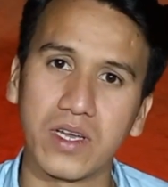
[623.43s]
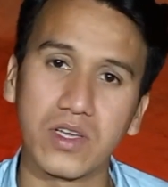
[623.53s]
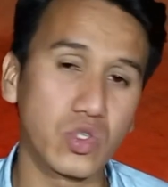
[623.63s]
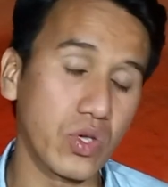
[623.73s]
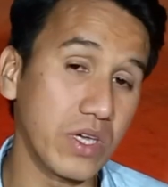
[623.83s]

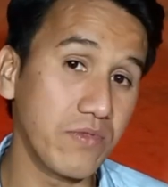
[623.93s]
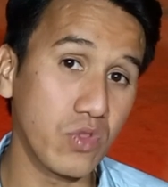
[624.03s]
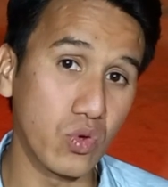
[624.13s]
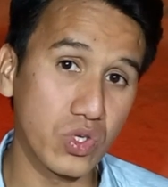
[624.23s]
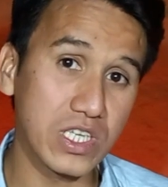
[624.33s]
So if
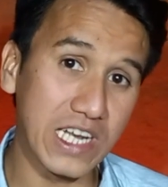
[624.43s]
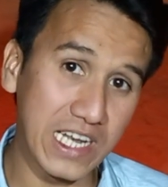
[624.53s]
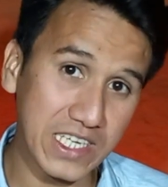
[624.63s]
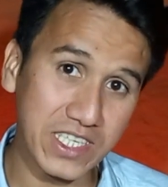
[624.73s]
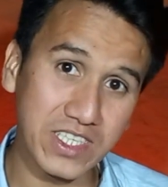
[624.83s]
those
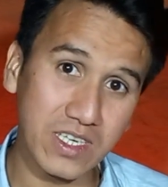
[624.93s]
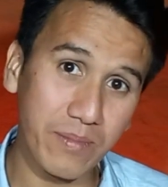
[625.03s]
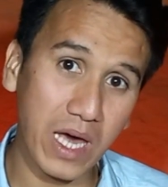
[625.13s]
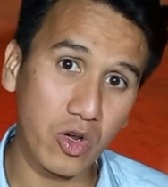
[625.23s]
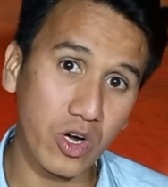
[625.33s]
relationships
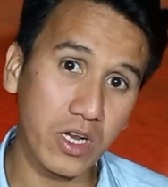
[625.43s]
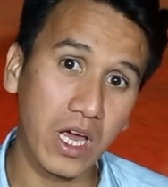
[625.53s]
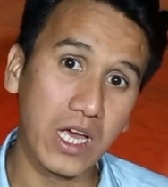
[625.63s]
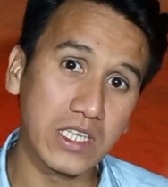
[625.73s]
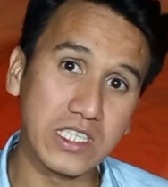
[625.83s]
are not
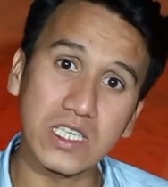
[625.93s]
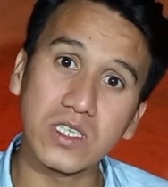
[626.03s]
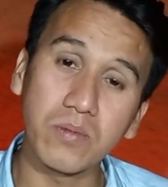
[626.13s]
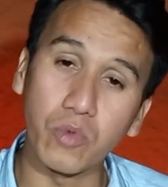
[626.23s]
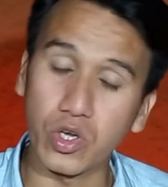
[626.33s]
just
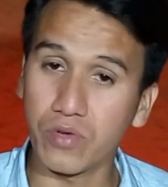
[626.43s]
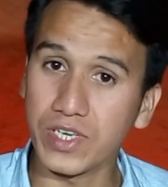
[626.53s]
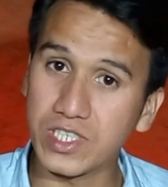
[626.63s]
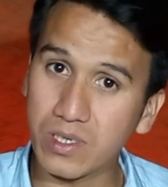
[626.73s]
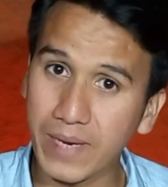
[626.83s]

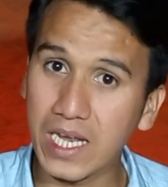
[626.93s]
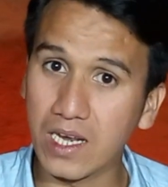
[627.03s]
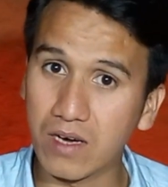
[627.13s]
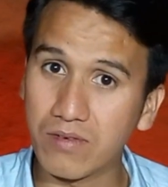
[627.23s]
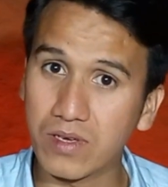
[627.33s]
motivated by
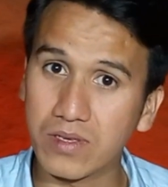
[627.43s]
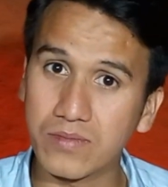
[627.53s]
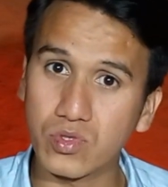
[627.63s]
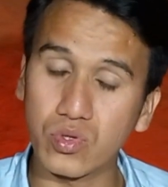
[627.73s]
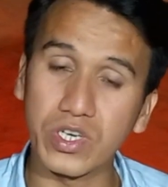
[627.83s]
love,
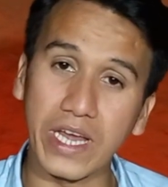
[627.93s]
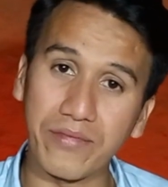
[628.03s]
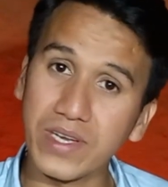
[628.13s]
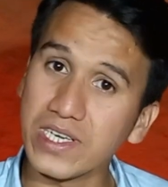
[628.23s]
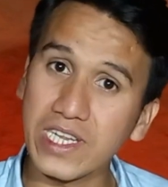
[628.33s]
so
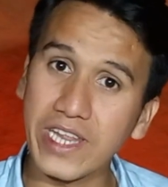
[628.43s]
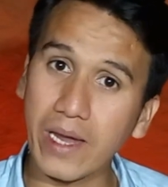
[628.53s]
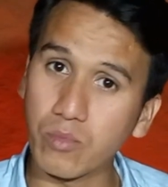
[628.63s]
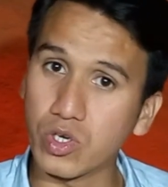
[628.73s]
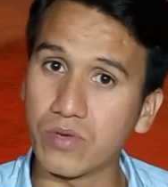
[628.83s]
definitely they are
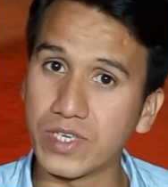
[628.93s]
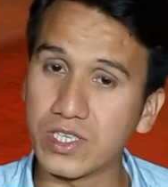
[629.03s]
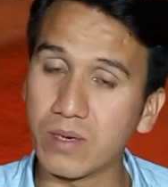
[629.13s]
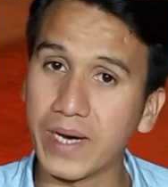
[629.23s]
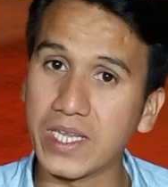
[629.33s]

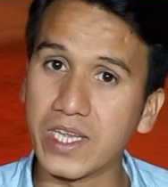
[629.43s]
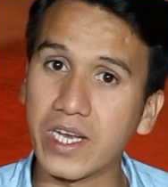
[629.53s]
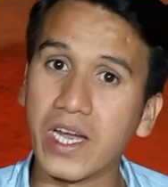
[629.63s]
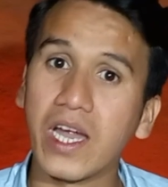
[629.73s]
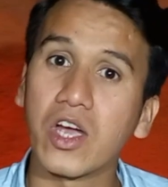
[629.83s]
motivated by
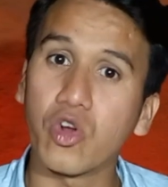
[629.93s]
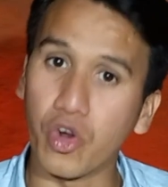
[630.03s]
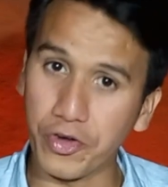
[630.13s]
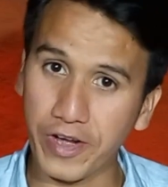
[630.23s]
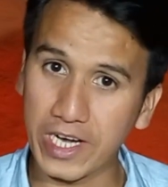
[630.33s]
their
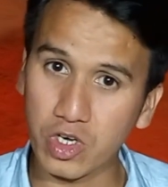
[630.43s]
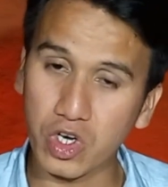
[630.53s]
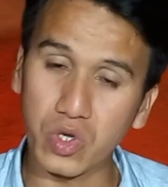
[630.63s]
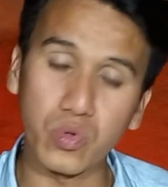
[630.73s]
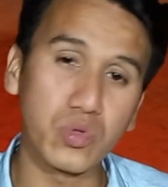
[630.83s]
contract or
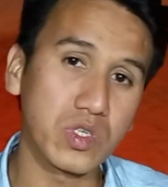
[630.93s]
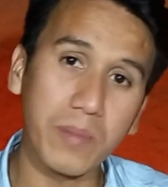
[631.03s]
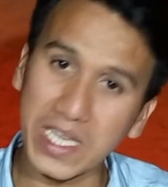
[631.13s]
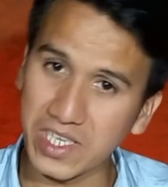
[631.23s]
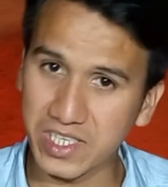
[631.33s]
due to some
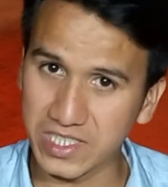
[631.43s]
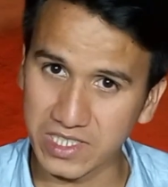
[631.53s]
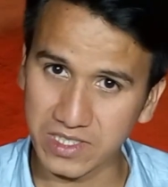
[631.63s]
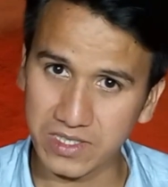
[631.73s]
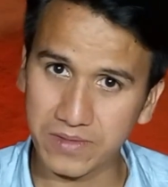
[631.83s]
other
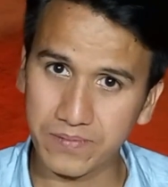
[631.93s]
reasons.